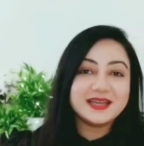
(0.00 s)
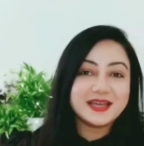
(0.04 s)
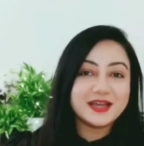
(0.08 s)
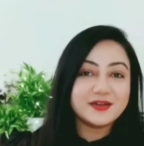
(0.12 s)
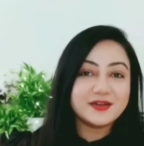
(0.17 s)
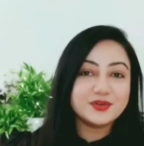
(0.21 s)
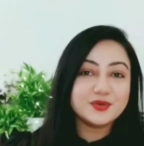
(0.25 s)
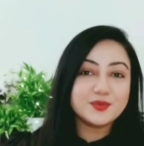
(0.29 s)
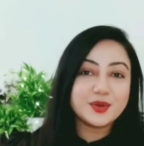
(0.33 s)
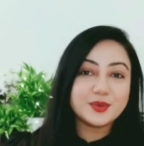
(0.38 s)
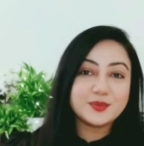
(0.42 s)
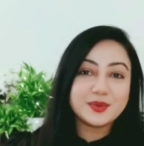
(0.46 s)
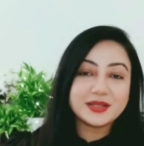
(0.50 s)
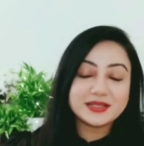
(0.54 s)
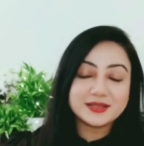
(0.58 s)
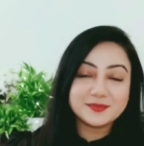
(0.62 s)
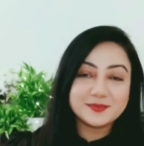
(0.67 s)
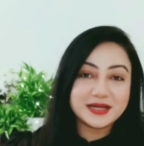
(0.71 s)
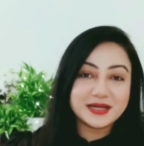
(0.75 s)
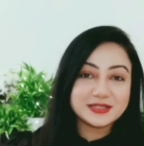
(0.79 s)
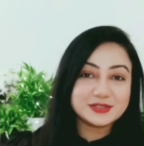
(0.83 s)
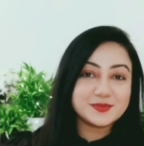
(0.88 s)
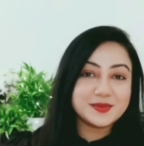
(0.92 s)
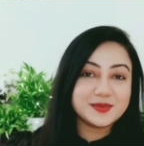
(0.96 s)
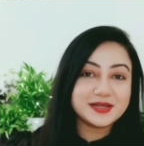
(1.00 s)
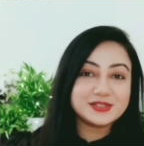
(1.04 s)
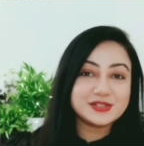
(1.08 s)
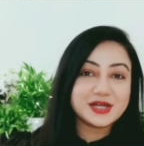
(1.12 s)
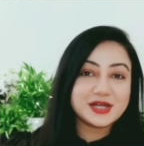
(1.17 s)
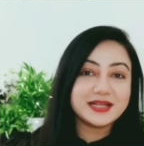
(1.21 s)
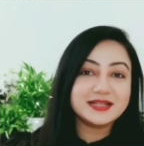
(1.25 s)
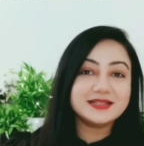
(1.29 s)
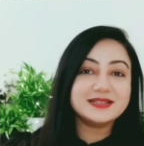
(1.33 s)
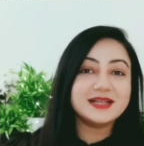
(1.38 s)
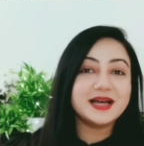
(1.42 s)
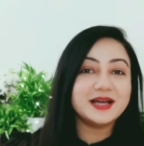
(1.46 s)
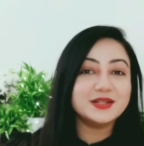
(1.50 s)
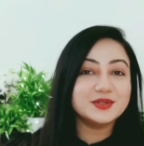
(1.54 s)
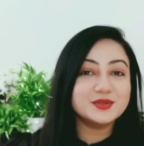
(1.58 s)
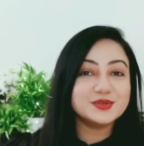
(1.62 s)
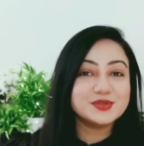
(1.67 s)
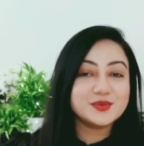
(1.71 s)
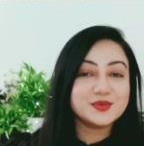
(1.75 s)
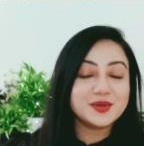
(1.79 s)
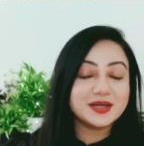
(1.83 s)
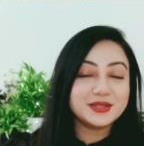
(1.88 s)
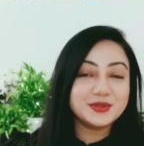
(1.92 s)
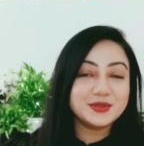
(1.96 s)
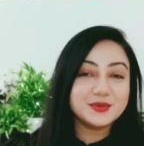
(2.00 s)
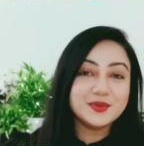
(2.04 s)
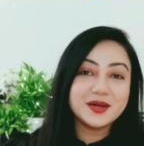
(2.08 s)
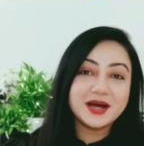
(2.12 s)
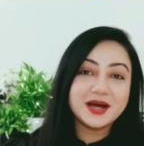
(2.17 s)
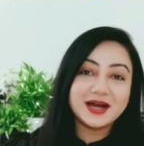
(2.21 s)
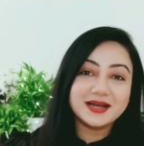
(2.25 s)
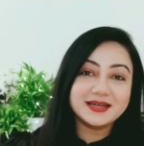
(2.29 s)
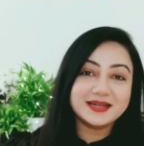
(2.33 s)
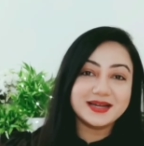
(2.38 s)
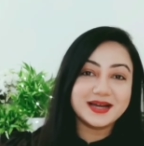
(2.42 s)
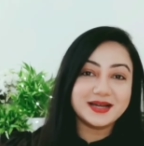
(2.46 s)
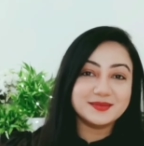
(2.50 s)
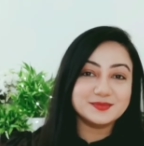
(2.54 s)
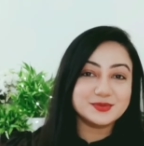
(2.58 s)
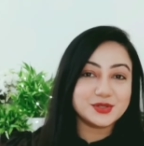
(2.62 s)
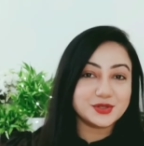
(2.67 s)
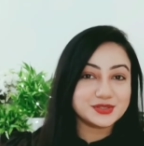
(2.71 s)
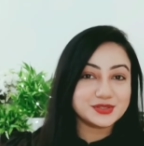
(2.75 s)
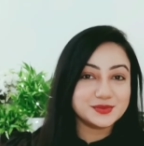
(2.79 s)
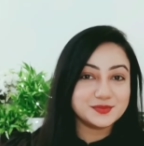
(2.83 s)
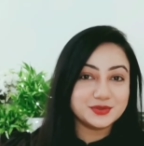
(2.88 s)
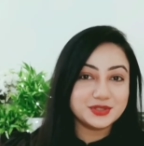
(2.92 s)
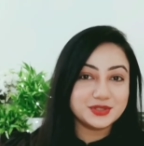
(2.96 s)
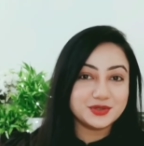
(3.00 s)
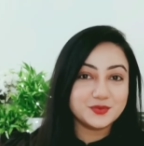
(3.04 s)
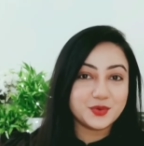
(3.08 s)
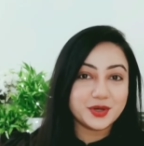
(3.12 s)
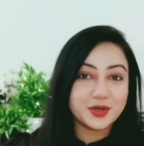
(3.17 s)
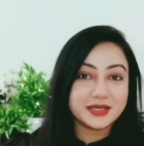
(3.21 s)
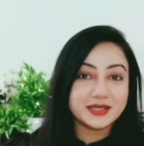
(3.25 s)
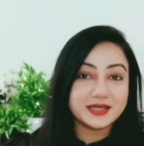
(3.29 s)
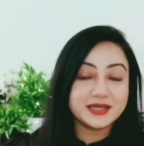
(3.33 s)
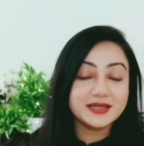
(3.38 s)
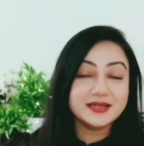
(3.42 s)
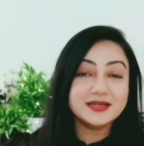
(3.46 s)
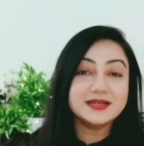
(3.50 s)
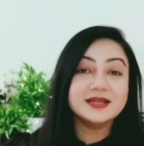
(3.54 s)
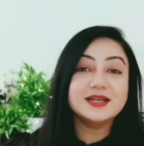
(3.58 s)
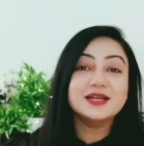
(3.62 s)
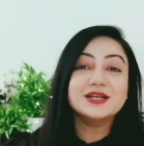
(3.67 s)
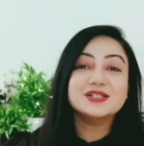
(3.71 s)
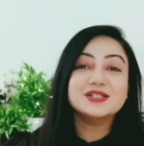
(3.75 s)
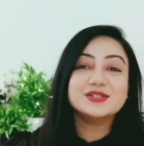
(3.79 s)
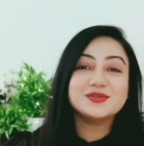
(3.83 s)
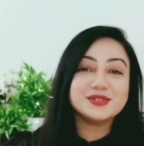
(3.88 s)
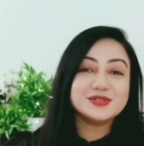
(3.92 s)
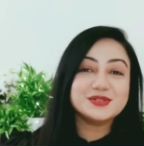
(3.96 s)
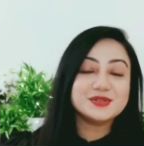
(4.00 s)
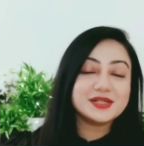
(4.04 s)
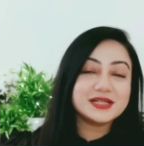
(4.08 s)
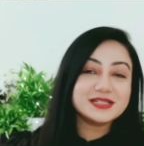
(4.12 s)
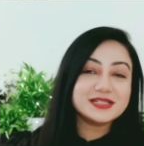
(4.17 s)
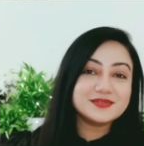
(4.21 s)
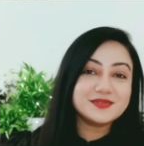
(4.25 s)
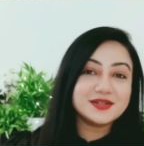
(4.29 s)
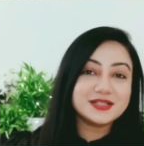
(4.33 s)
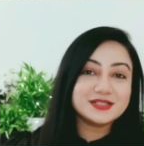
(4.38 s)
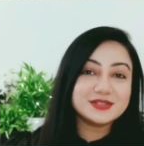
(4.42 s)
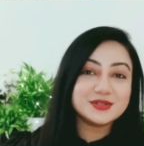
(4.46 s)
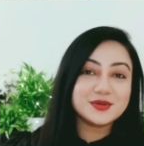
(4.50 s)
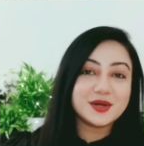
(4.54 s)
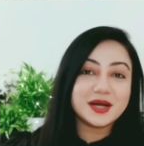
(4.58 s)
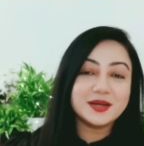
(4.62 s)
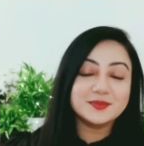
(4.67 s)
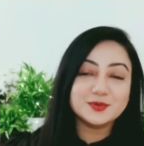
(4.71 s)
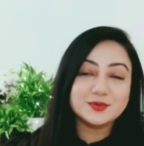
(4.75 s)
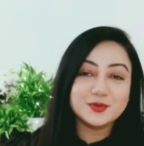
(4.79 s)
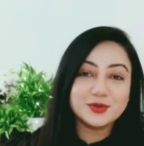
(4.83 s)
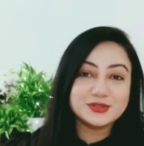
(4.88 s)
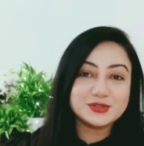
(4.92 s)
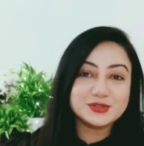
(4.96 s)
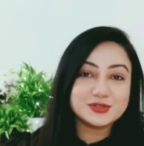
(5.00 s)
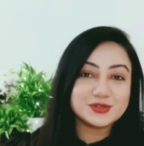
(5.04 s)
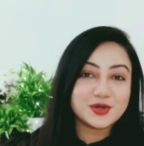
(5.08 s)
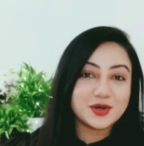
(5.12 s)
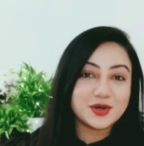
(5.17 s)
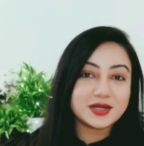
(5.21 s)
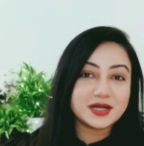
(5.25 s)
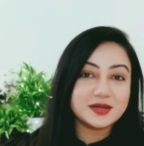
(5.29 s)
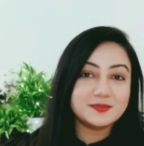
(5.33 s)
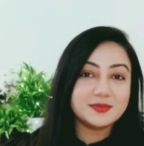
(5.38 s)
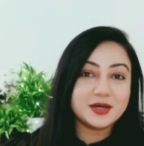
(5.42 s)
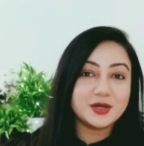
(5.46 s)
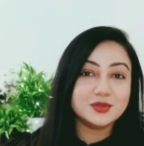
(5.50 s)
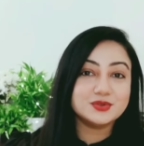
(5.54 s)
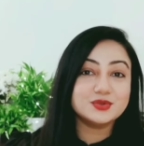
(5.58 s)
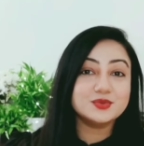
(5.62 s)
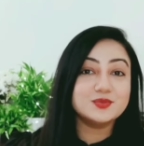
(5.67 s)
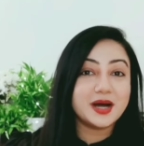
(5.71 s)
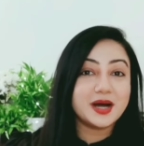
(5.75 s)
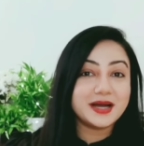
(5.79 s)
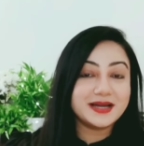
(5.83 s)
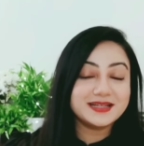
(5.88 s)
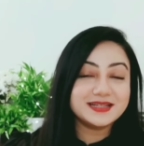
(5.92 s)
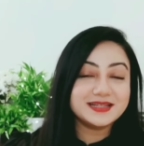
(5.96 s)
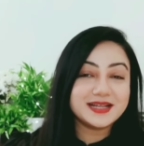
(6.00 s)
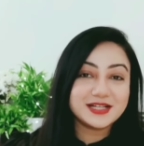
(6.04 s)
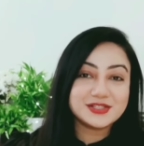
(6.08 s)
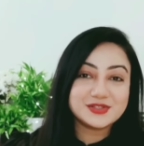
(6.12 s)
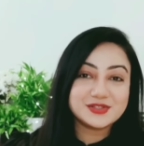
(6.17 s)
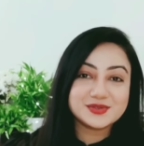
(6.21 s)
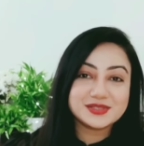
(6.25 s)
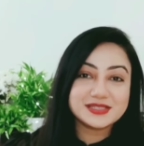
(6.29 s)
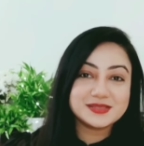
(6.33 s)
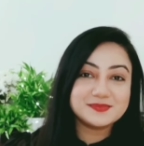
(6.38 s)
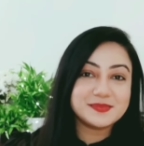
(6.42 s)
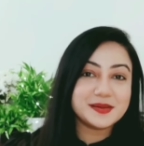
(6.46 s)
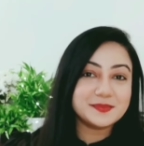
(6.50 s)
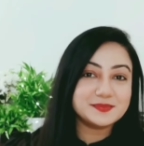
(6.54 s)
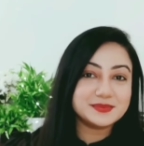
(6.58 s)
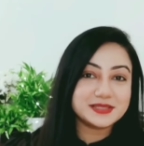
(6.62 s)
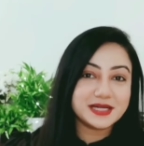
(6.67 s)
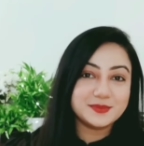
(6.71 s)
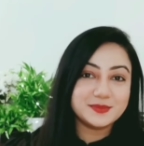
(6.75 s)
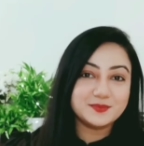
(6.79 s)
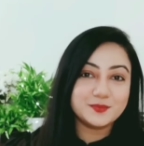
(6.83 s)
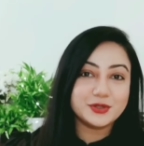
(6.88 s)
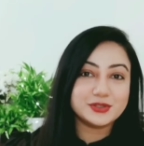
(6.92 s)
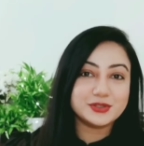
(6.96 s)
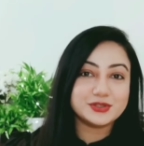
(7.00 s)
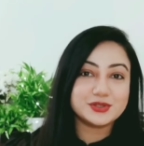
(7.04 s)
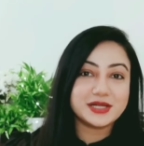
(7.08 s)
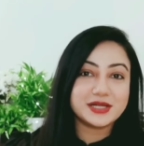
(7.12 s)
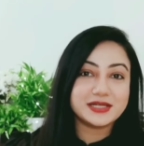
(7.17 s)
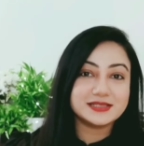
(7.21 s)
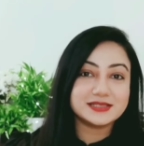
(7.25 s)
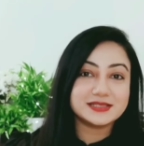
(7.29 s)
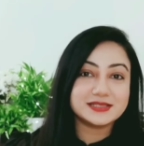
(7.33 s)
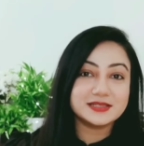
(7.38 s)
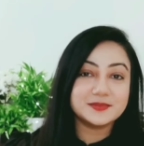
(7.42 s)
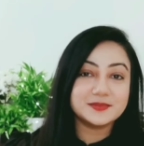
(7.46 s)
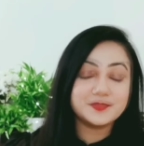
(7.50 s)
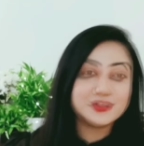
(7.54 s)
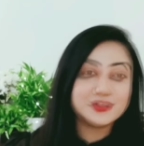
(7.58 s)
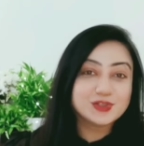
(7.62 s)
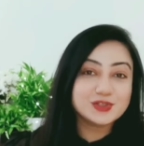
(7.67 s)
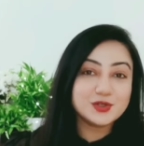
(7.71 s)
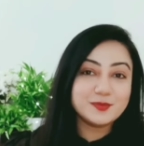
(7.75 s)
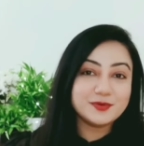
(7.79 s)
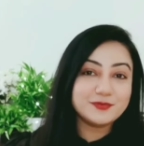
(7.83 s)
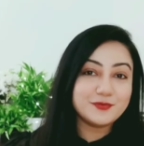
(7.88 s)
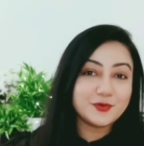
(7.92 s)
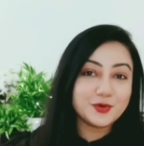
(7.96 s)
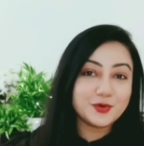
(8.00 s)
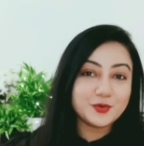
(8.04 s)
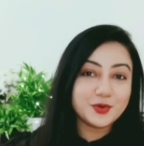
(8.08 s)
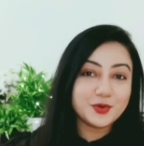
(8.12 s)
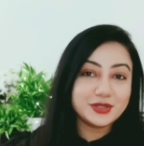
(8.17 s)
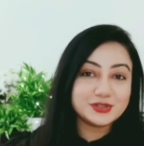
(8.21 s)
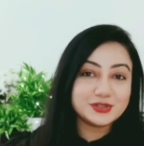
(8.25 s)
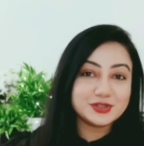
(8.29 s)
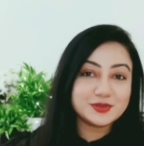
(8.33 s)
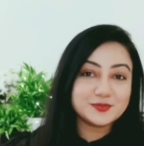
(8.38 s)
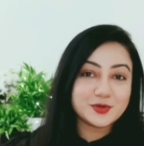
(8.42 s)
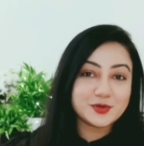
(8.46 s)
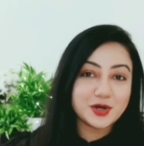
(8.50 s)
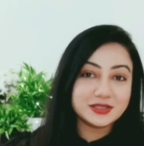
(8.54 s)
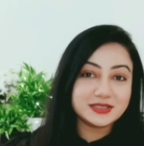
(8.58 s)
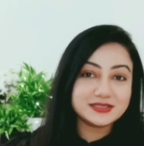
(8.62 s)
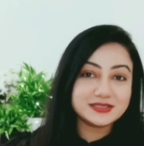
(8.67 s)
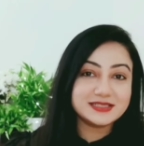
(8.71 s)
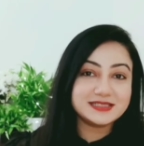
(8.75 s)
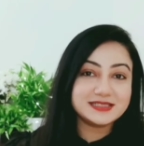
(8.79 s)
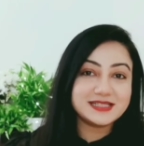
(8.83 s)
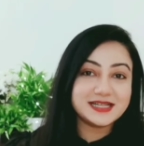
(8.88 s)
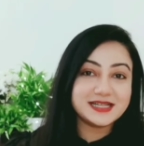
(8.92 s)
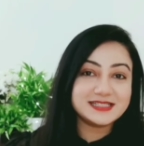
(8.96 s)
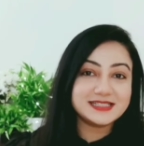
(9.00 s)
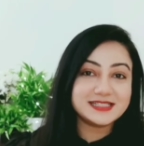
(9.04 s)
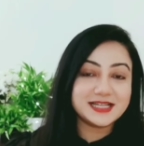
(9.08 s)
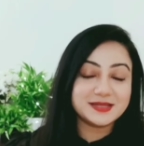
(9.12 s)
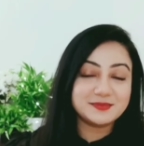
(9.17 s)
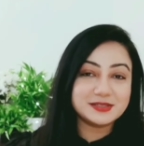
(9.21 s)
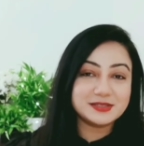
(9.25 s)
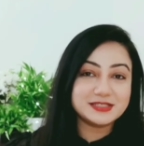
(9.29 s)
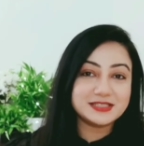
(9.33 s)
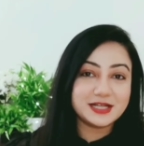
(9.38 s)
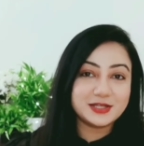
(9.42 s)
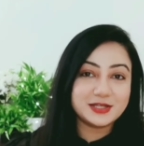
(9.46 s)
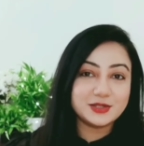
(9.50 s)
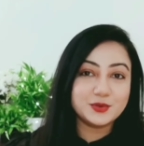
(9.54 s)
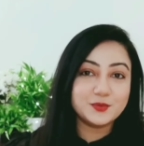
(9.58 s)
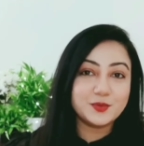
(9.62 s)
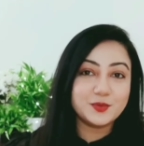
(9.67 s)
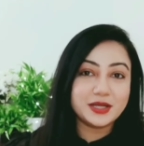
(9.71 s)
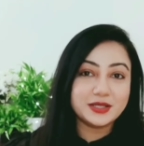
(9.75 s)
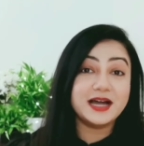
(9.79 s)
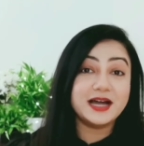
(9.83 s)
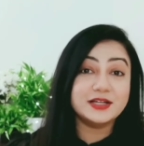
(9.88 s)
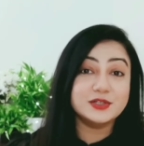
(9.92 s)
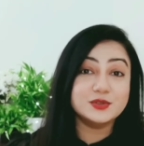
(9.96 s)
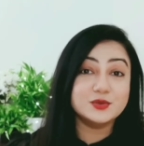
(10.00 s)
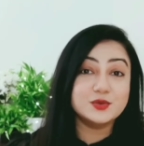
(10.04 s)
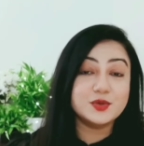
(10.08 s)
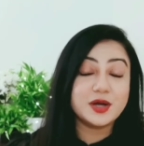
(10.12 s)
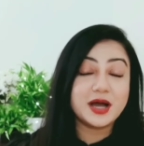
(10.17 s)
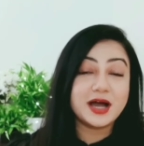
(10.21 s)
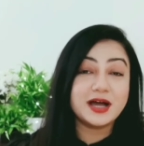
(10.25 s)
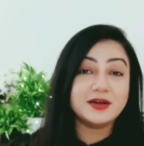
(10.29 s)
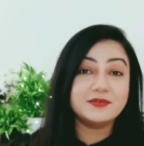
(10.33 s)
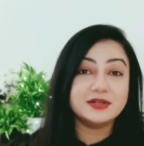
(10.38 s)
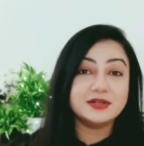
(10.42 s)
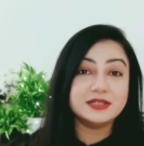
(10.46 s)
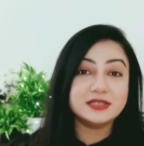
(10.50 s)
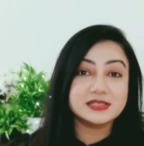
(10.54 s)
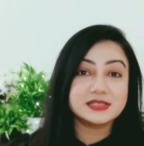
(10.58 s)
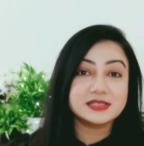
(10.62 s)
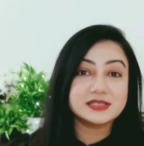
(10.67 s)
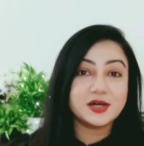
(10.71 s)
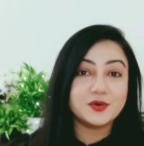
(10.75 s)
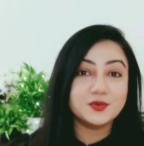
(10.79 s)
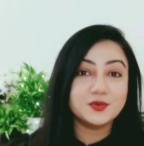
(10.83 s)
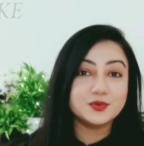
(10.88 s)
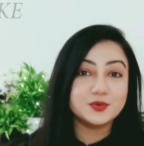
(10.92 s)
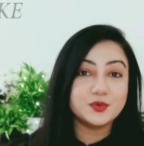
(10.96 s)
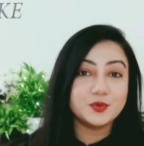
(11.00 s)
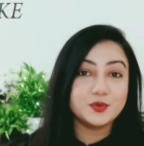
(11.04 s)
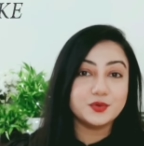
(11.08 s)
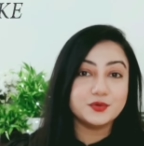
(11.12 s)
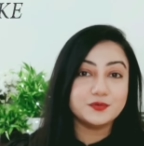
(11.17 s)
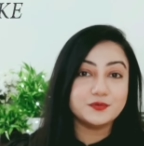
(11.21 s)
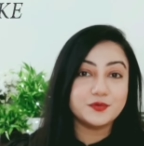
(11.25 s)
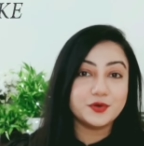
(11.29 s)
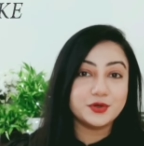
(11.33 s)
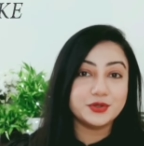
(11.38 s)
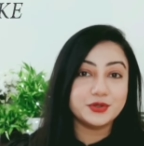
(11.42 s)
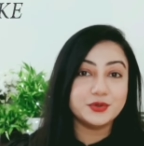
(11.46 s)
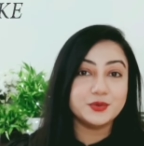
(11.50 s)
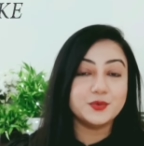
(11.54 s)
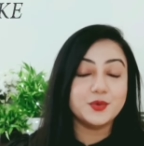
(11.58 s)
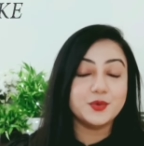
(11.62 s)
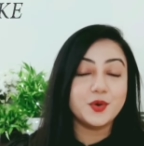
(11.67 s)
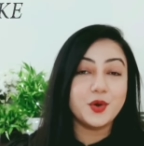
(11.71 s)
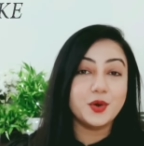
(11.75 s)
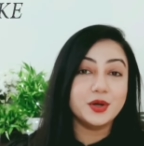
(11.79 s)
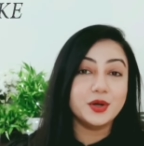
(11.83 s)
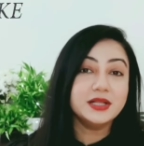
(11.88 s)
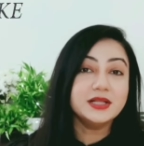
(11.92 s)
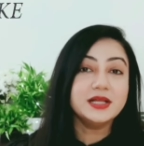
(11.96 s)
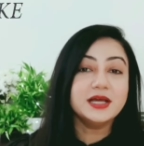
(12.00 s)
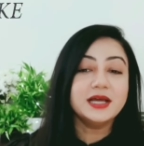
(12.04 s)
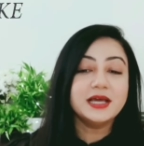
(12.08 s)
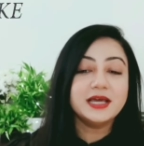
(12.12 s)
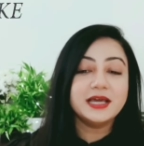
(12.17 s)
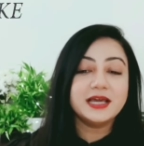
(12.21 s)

Hey everyone, welcome back to my channel and those who are new, hi, I'm Dr. Poonam Woike. So in today's video, I'm going to talk about Vya Naturals Peptide Moisturizer. So before going to the product details, let me tell you, I do have a discount code for you all.